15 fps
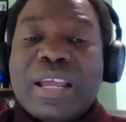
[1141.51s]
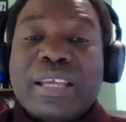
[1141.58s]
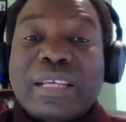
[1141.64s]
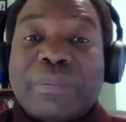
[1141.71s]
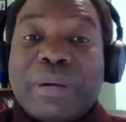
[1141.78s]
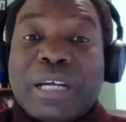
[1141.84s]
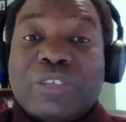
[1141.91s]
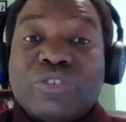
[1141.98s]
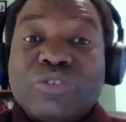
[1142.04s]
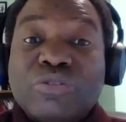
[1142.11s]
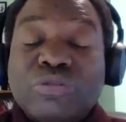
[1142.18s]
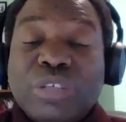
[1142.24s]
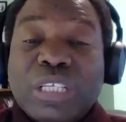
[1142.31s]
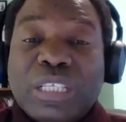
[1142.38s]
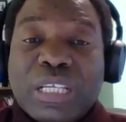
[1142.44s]
is about
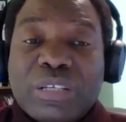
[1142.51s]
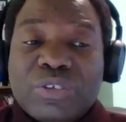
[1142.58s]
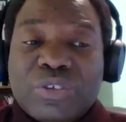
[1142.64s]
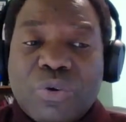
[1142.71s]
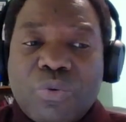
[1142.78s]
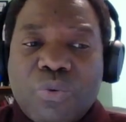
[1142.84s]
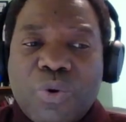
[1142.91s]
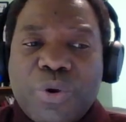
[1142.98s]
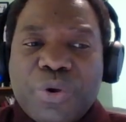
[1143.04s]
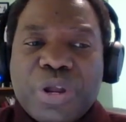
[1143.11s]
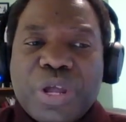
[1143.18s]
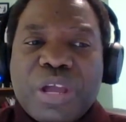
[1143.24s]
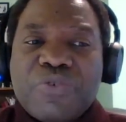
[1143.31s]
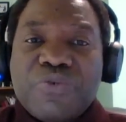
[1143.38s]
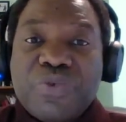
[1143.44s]
reading your Word.
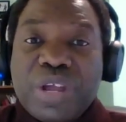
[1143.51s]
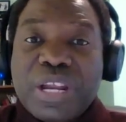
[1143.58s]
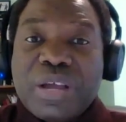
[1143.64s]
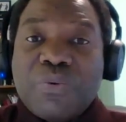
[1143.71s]
Read the